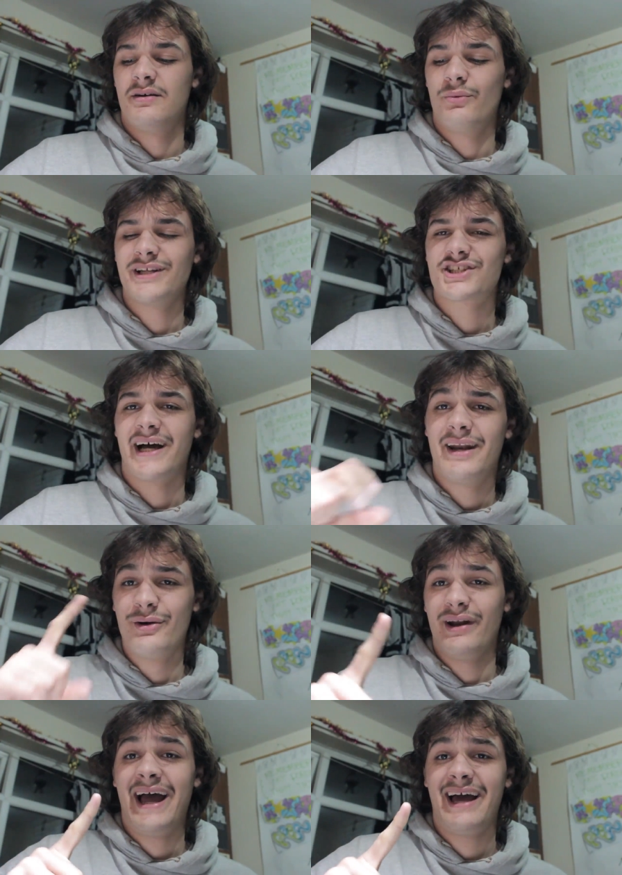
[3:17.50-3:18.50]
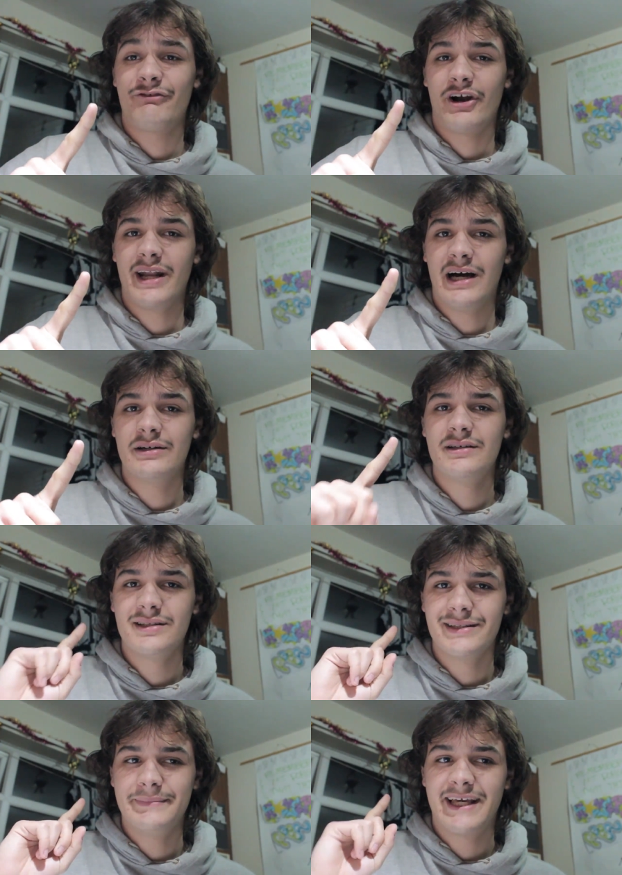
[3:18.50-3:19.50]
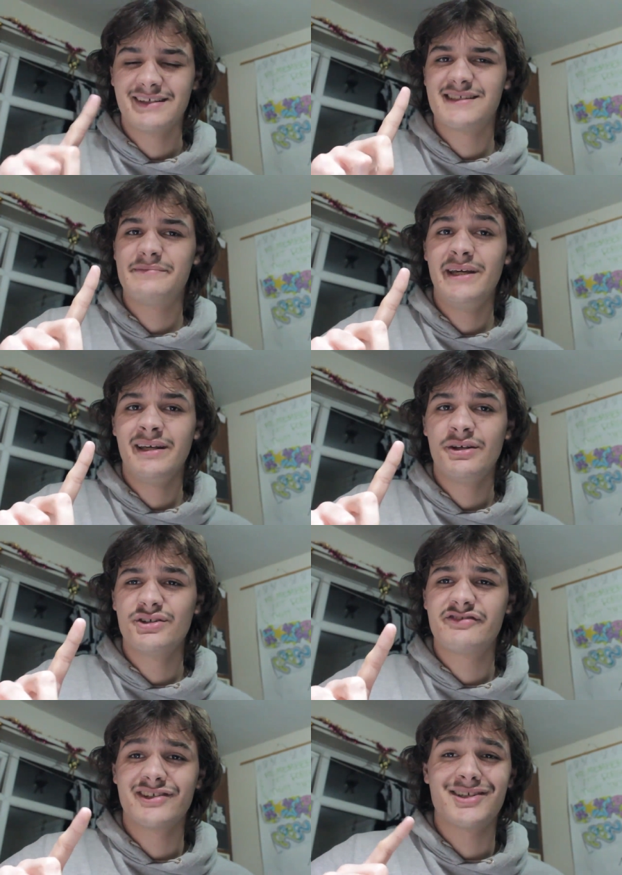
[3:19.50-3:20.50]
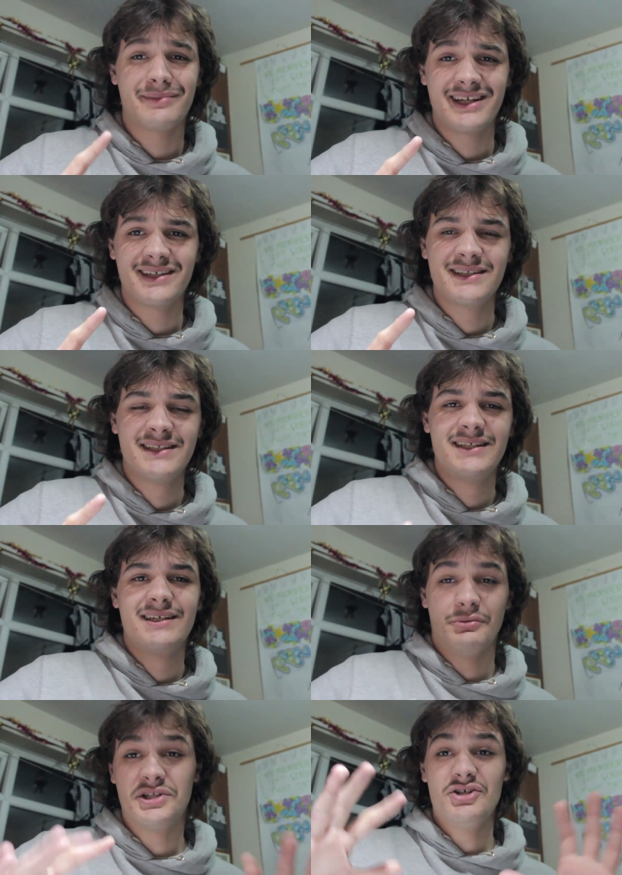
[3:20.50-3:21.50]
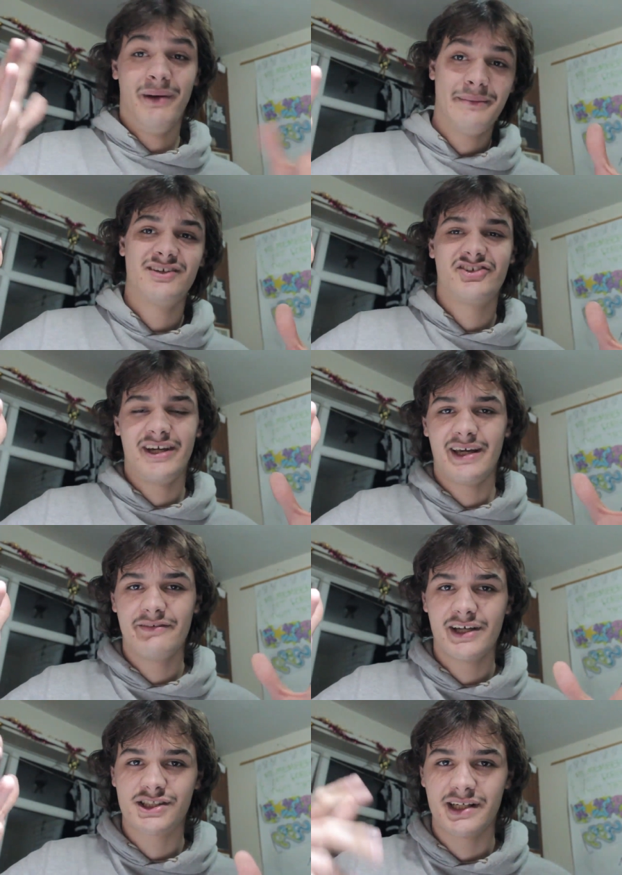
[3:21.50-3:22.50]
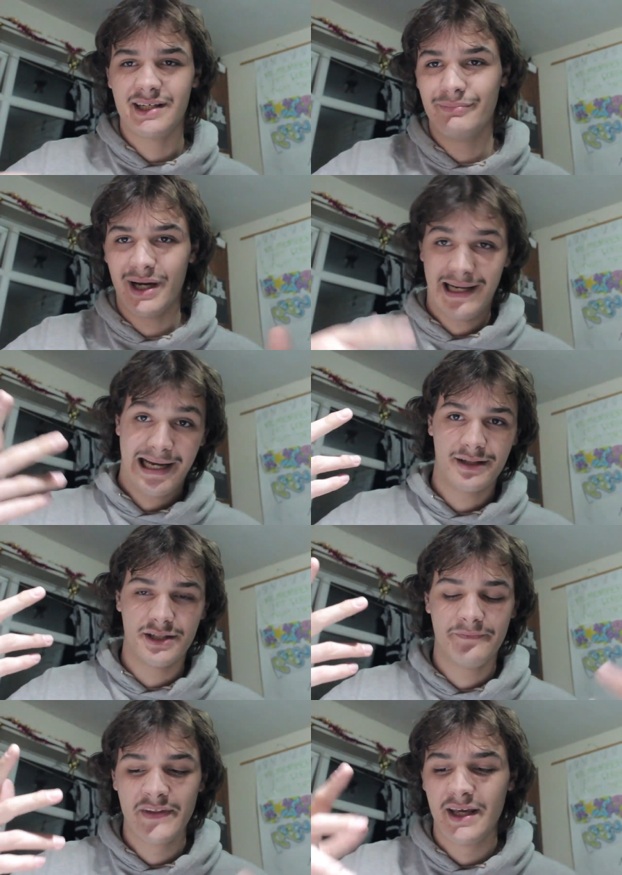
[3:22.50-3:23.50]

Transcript: which I don't have right now because it's being used for something which you might be seeing eventually, but I don't know.